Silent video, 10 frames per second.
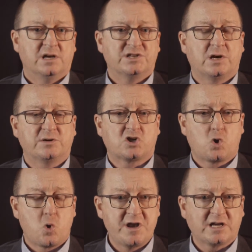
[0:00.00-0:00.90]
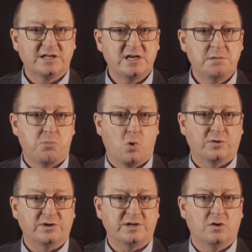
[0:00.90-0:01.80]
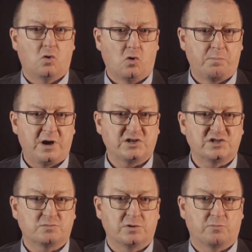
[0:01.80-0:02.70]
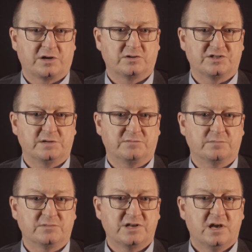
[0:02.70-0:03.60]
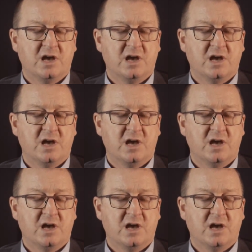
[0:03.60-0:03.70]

so it's critically important in all patients with rectal symptoms